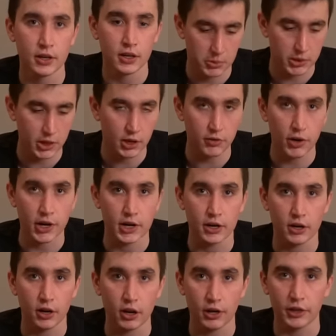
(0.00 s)
can be done right
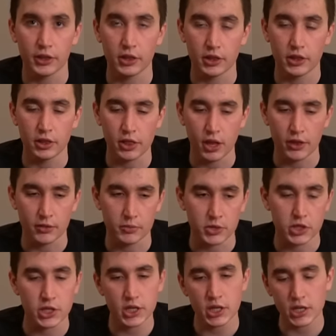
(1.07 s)
here on, on the
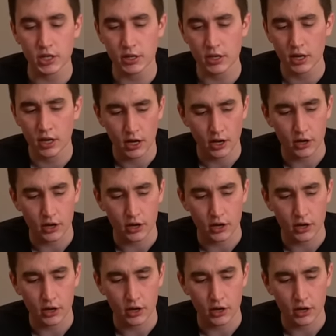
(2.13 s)
machine.